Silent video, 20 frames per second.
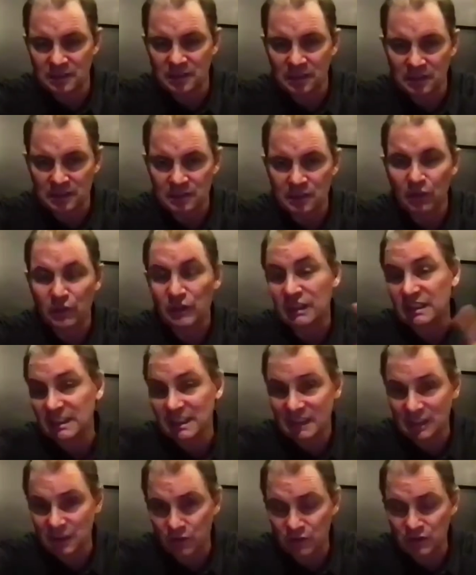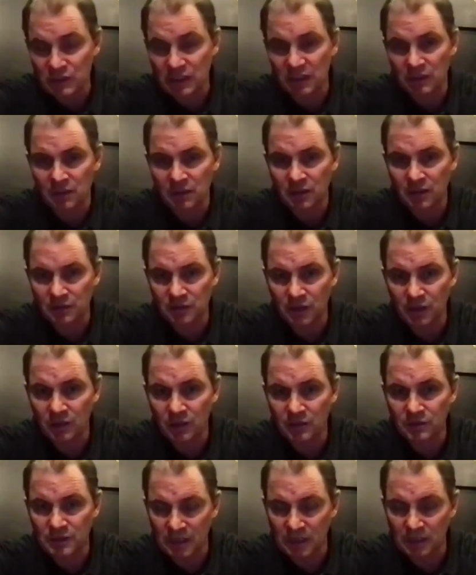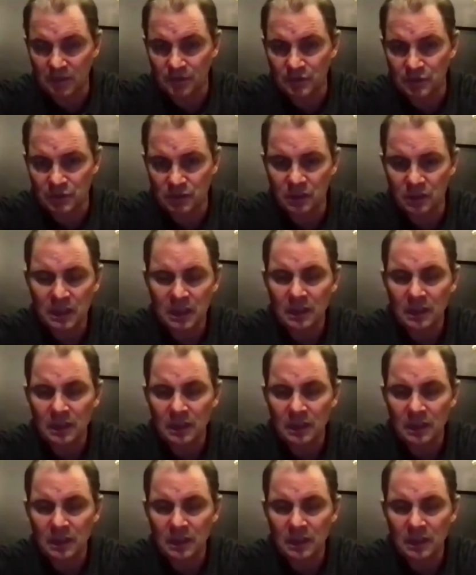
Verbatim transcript: It's on the linear channel on television,